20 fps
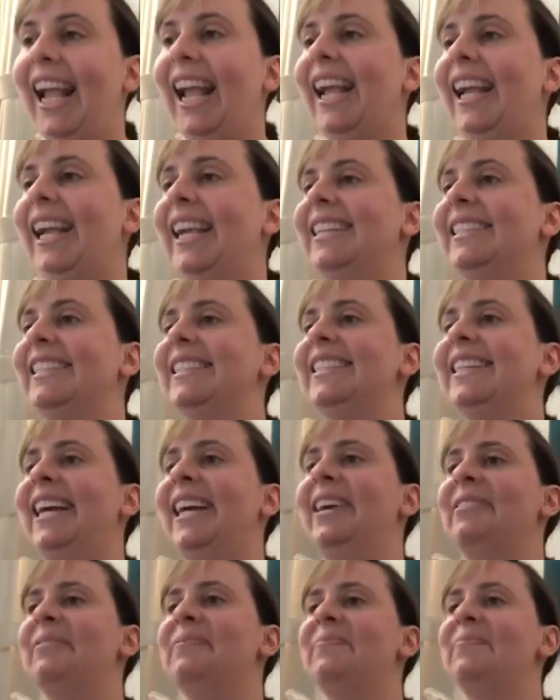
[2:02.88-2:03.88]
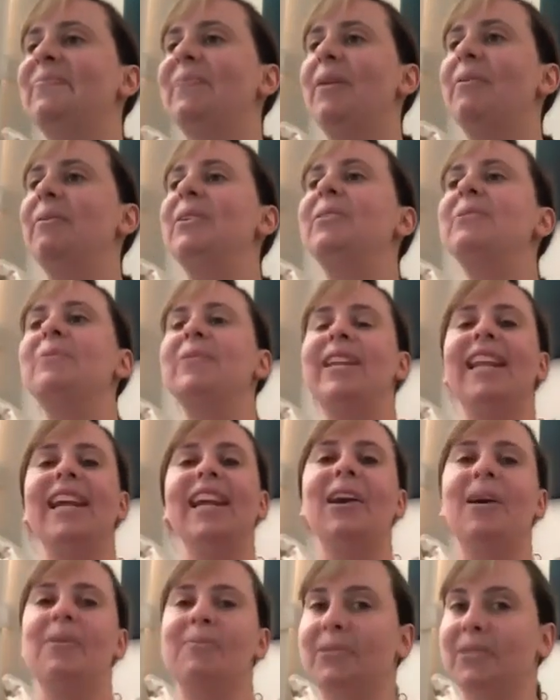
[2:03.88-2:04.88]
And I want you to read it
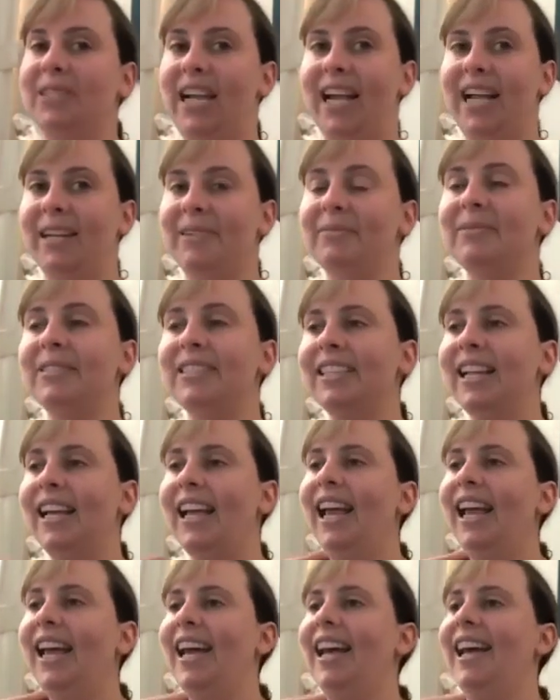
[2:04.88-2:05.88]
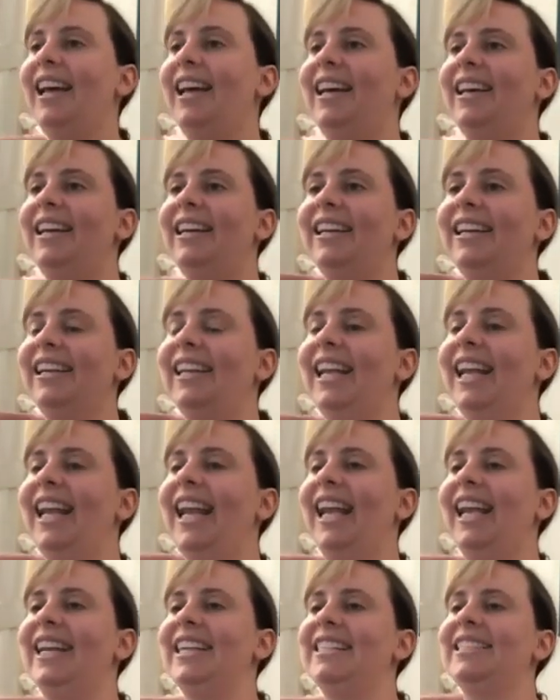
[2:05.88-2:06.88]
a couple times.
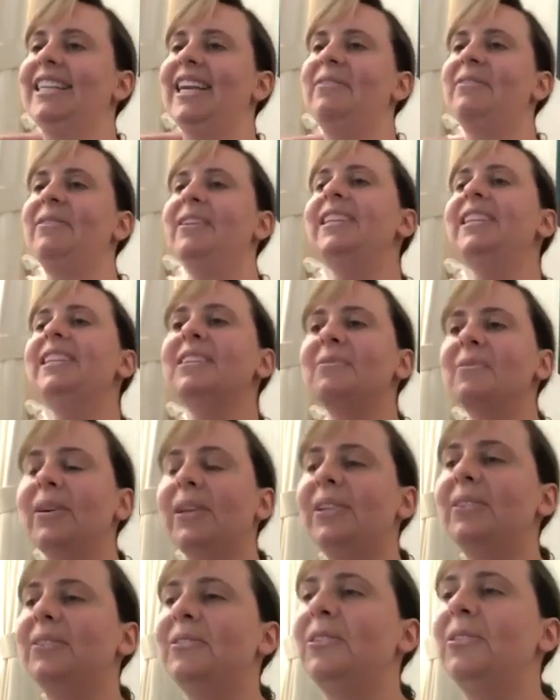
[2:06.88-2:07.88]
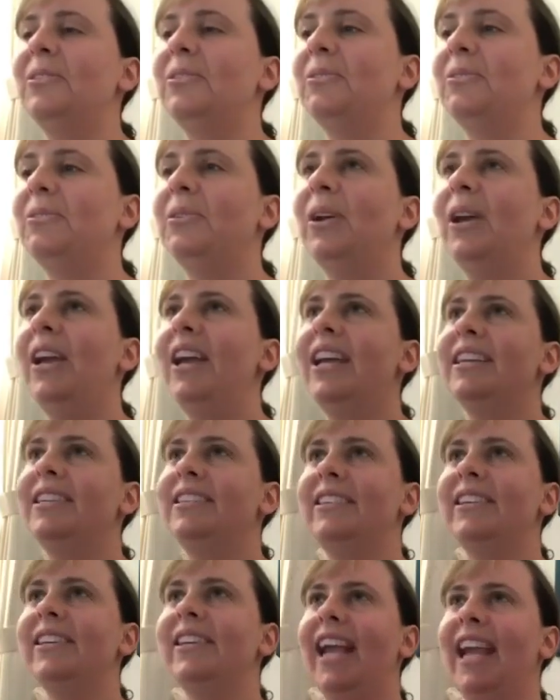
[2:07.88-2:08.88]
And I really just want you to
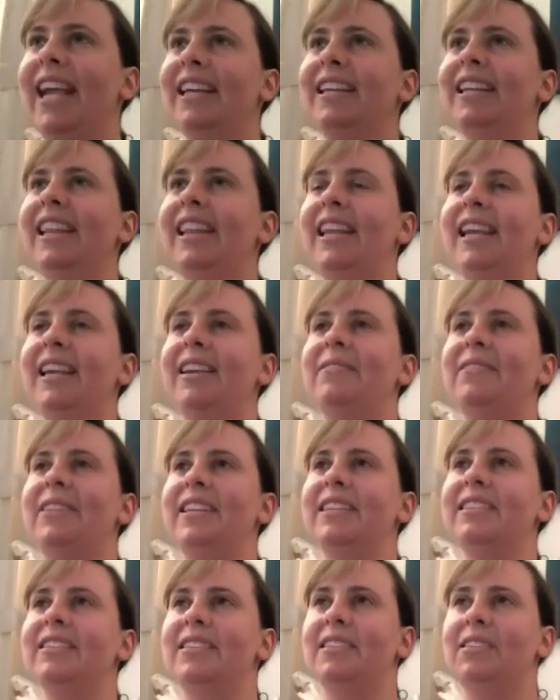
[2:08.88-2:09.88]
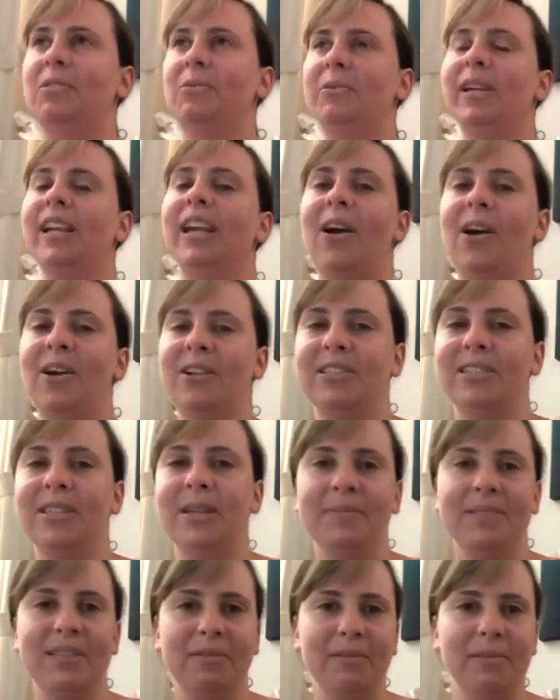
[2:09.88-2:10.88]
again think of these 3
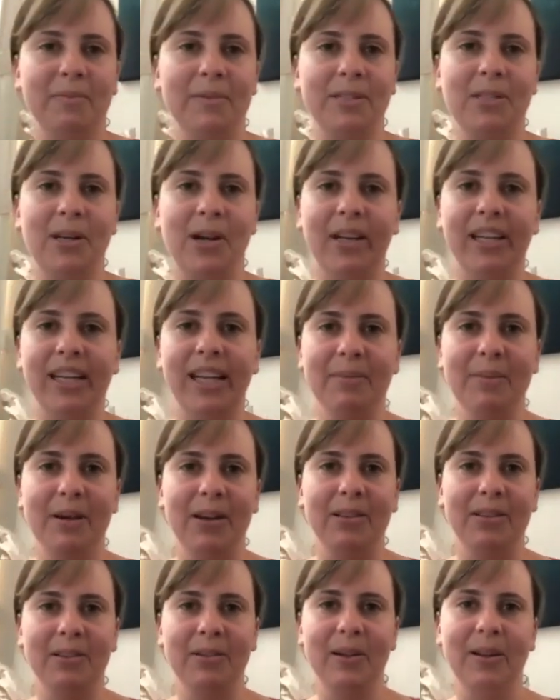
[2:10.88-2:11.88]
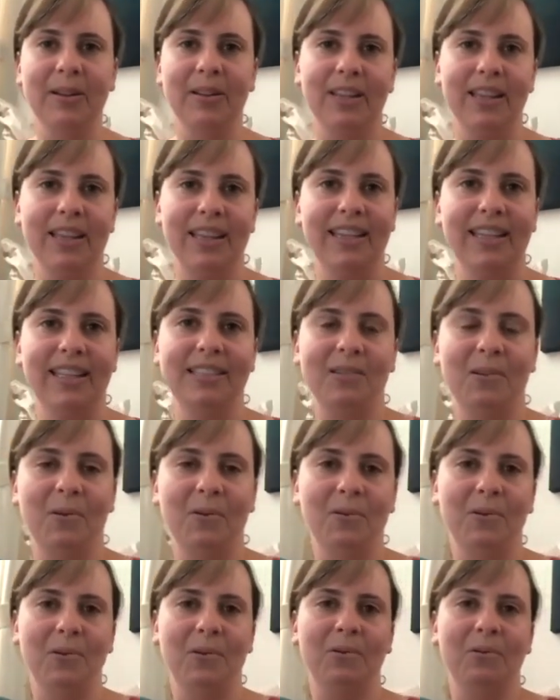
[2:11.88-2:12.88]
concepts that we've been talking about throughout this
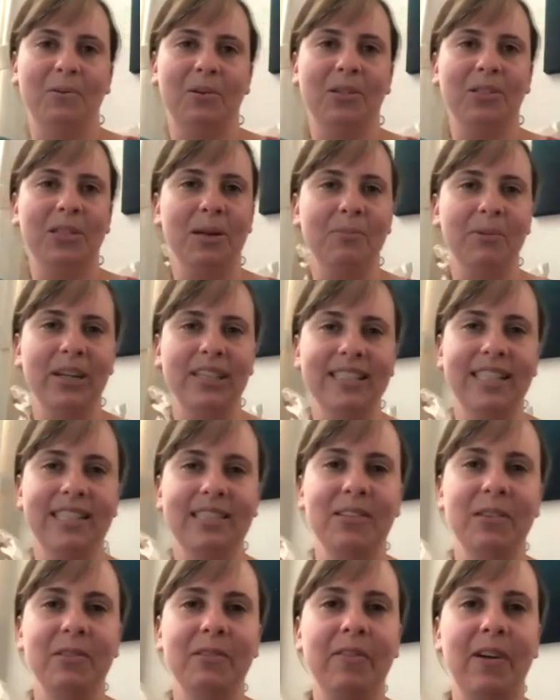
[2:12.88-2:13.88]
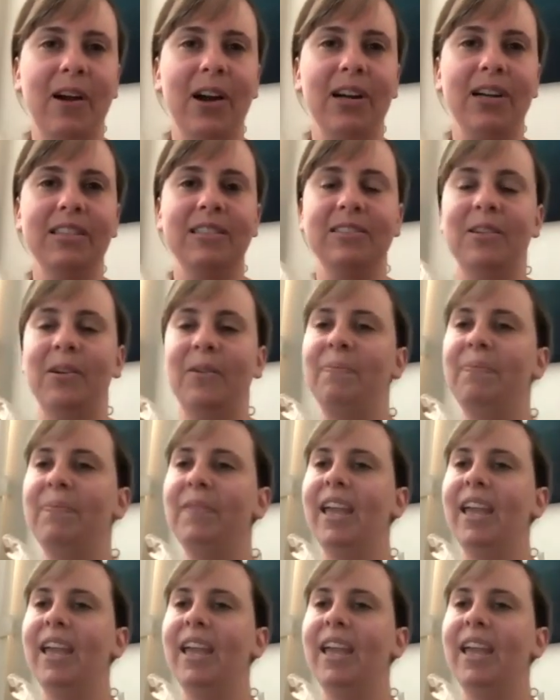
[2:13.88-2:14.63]
whole workshop process so far. So